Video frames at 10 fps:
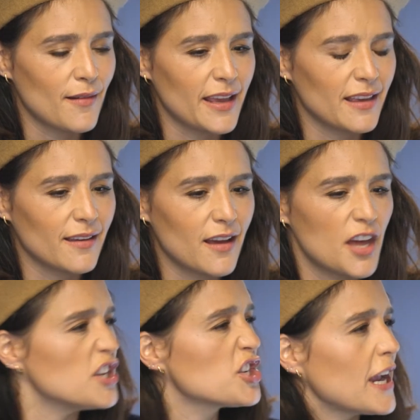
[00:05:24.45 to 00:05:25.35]
like
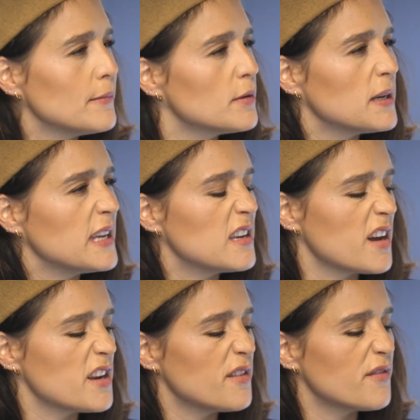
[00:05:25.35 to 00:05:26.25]
unashamedly
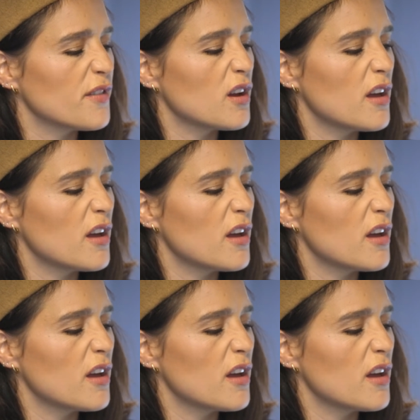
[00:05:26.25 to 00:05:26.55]
kind of